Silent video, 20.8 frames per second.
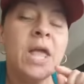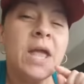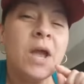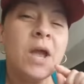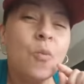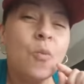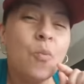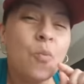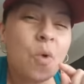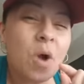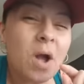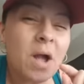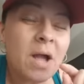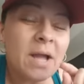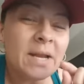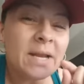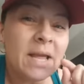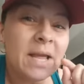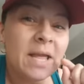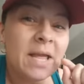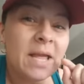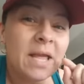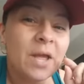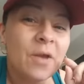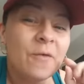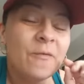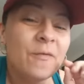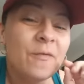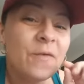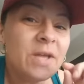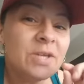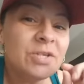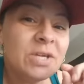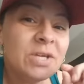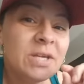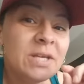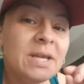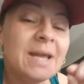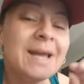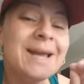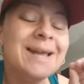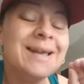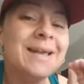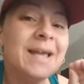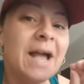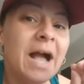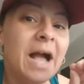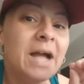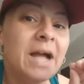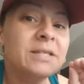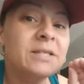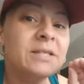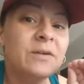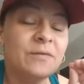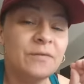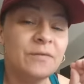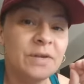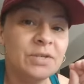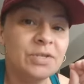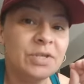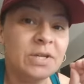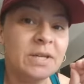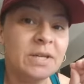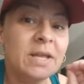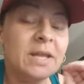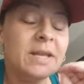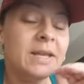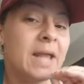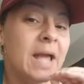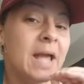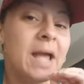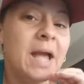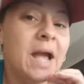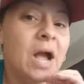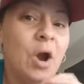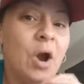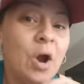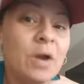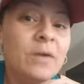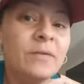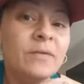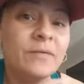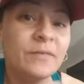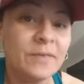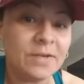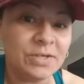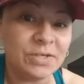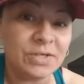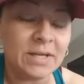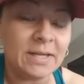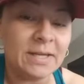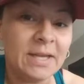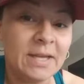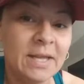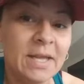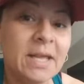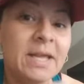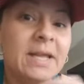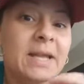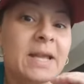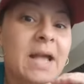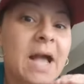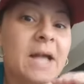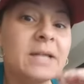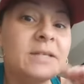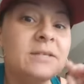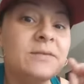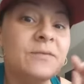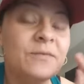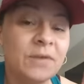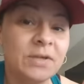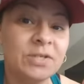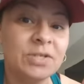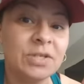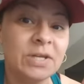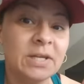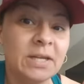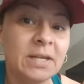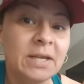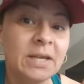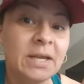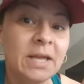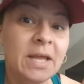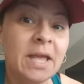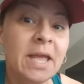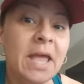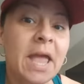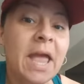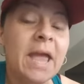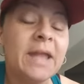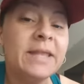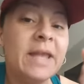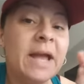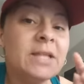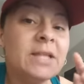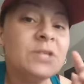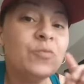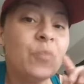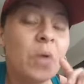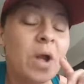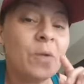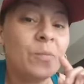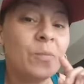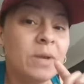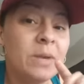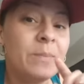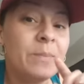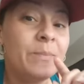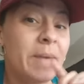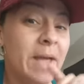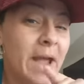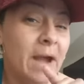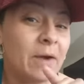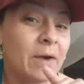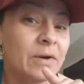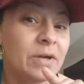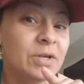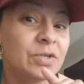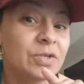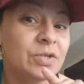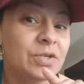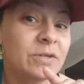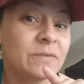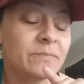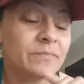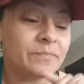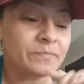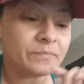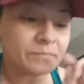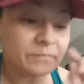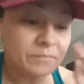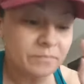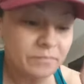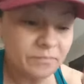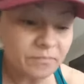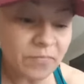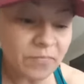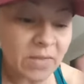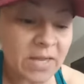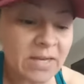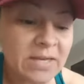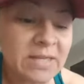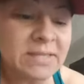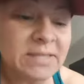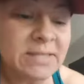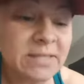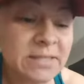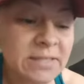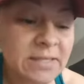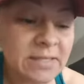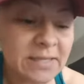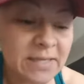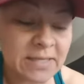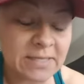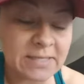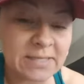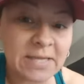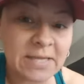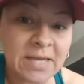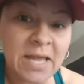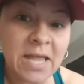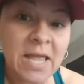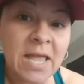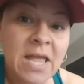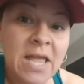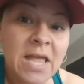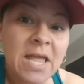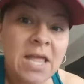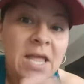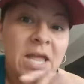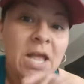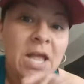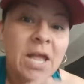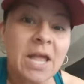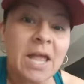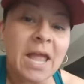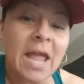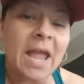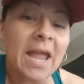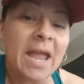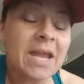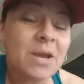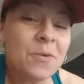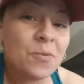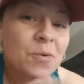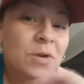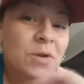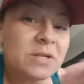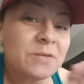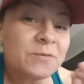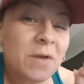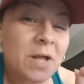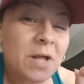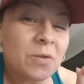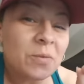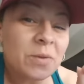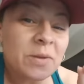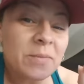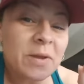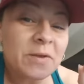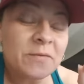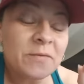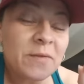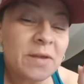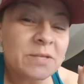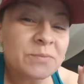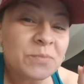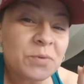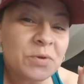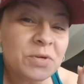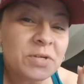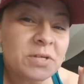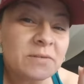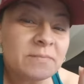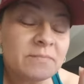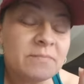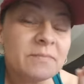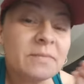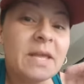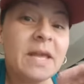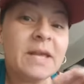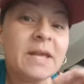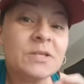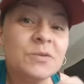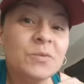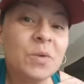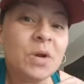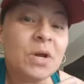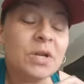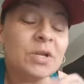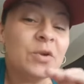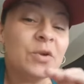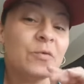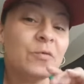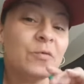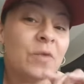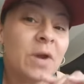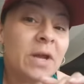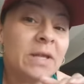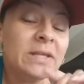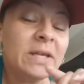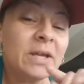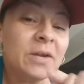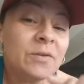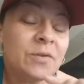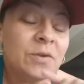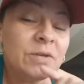What vision? God's vision, not our vision, God's vision. And that's why we perish. Listen to this. Anyone is following my Facebook? Guess what? You read the other